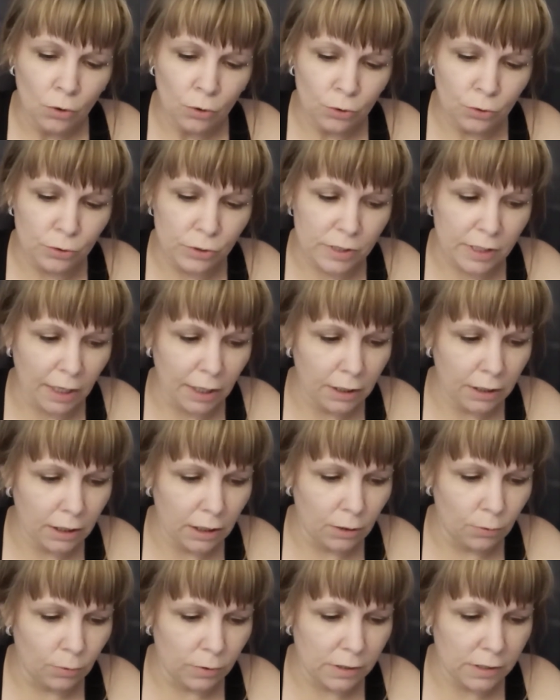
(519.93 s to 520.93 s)
who said
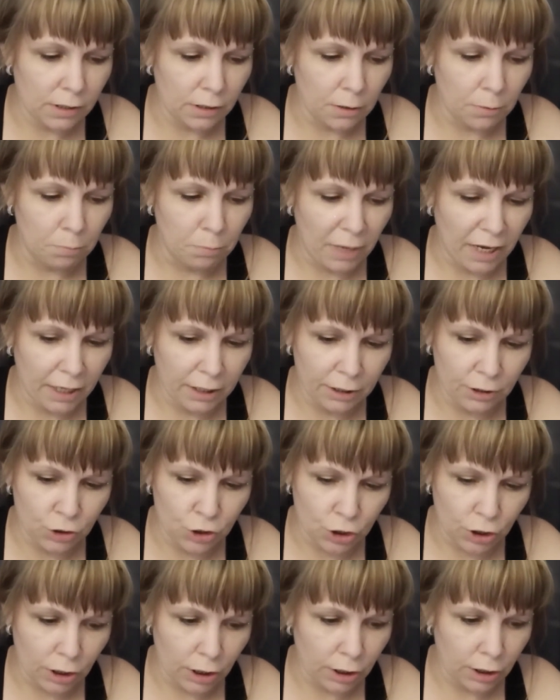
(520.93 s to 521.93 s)
he was the
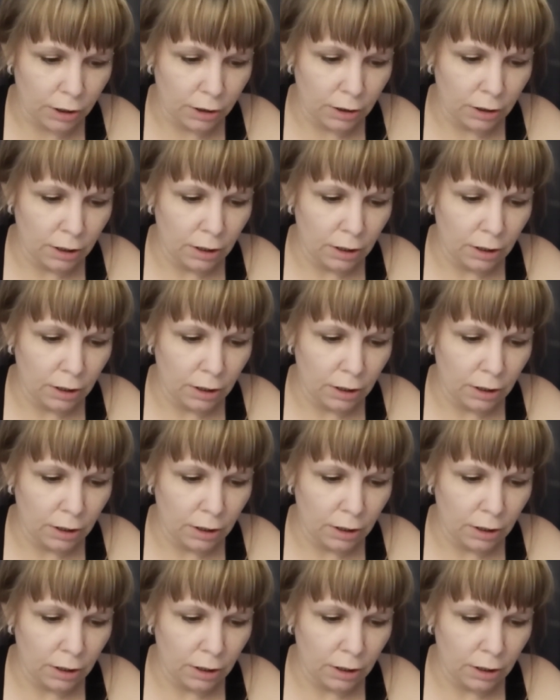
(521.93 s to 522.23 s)
manager.